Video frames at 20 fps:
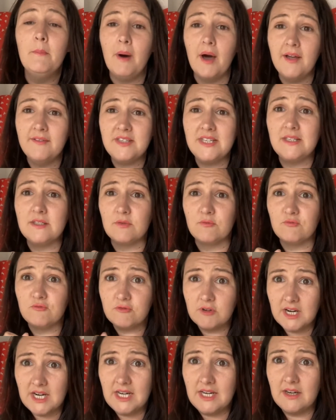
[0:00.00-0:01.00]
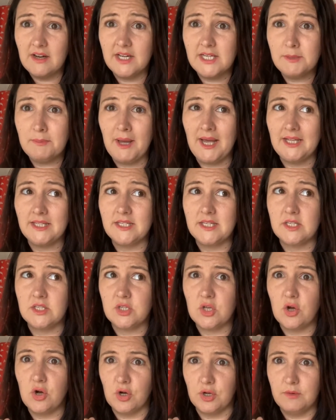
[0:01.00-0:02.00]
but I've seen some really nice patterns
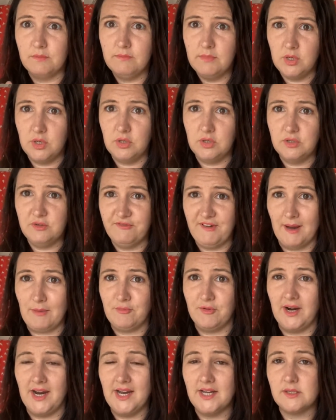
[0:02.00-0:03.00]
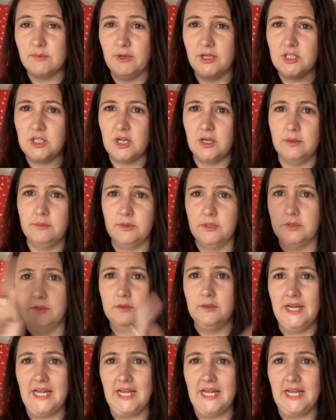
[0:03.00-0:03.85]
on Mood fabrics, which I will